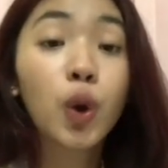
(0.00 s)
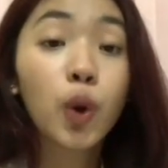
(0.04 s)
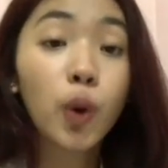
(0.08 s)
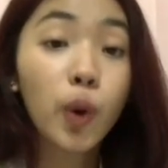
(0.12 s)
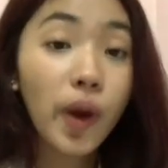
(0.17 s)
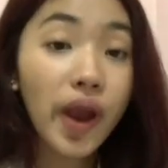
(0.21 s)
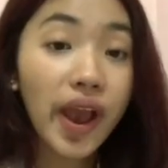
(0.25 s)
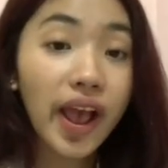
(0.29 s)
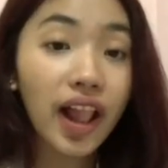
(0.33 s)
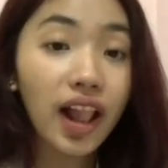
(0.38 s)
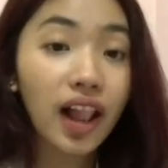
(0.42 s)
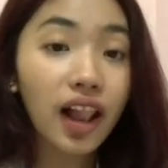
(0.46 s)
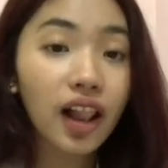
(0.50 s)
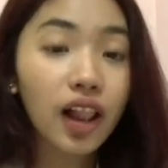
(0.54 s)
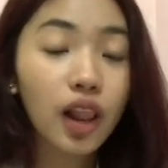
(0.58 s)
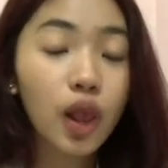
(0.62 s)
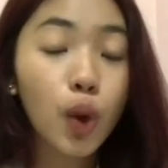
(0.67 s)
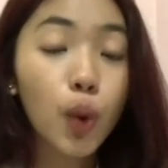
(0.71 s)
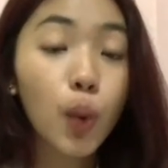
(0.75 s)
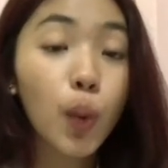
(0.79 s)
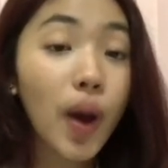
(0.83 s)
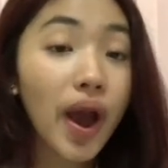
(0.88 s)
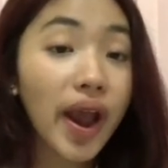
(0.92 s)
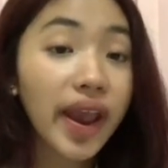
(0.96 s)
Well,
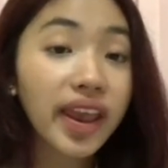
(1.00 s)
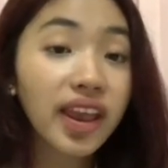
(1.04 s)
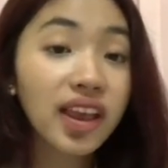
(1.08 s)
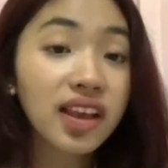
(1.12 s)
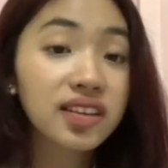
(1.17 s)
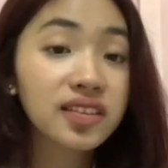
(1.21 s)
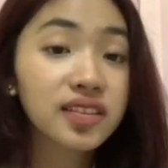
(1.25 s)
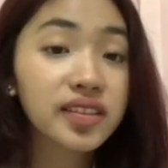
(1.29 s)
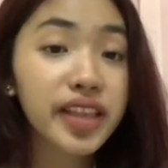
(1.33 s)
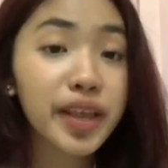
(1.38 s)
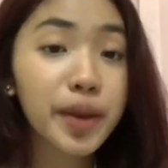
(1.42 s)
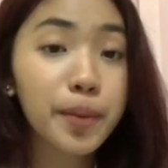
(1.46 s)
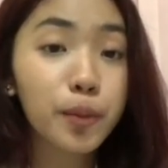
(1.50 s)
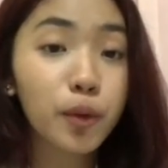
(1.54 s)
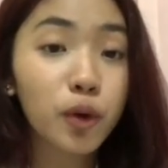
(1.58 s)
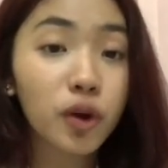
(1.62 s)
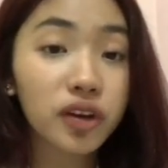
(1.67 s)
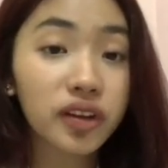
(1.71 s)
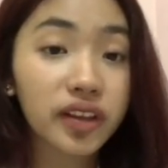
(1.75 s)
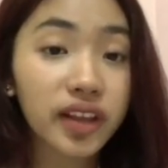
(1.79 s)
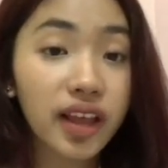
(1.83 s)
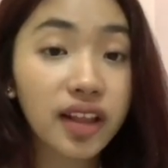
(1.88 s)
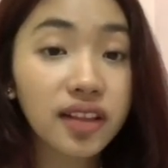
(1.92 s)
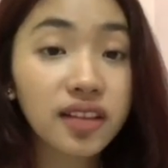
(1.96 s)
why is it
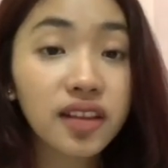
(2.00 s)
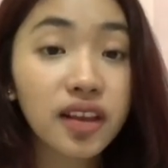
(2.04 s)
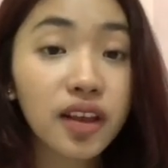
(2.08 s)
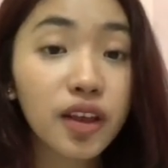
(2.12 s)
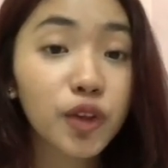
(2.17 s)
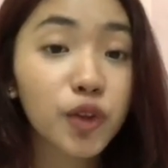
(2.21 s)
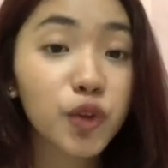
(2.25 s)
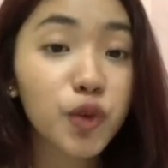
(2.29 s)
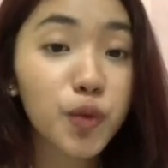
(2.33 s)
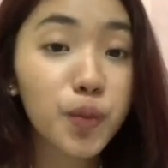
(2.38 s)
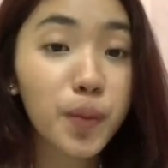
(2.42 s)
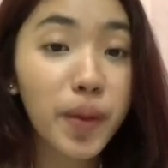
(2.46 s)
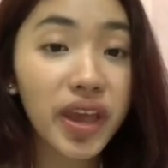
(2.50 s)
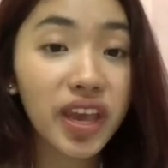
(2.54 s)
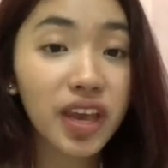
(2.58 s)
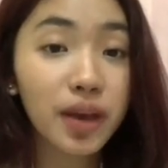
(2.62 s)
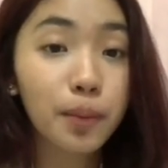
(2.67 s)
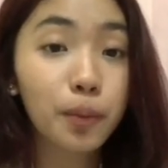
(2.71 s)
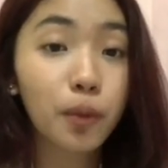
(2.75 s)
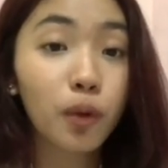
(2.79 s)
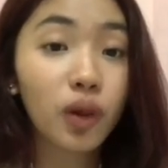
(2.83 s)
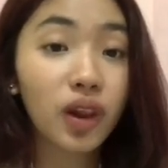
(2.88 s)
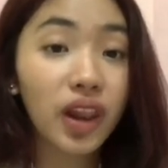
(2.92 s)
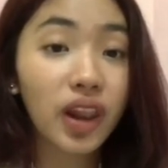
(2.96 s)
important to make a
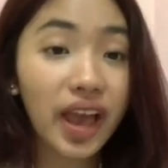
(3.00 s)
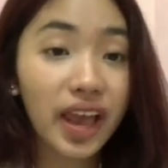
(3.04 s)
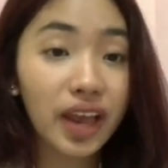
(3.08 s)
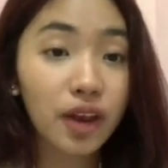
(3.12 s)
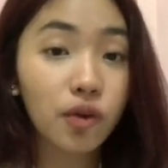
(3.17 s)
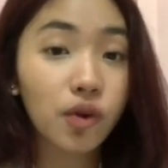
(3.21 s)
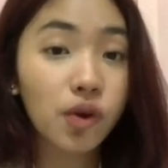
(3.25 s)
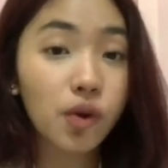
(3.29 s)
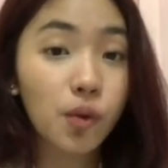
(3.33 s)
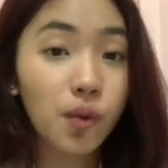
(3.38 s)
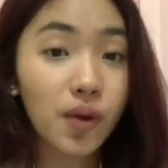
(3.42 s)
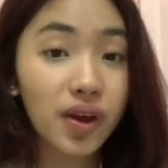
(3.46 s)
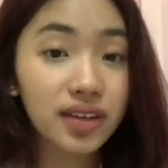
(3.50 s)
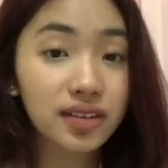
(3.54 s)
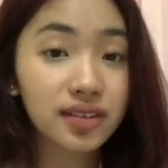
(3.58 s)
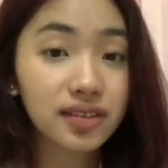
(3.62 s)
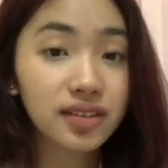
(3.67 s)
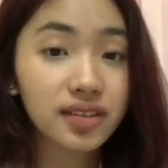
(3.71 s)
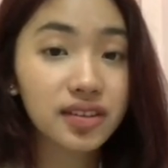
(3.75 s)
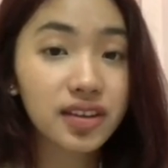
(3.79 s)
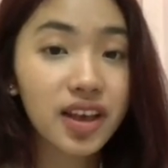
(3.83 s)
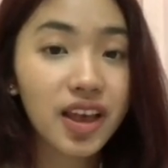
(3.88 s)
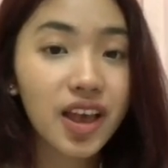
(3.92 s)
polite request?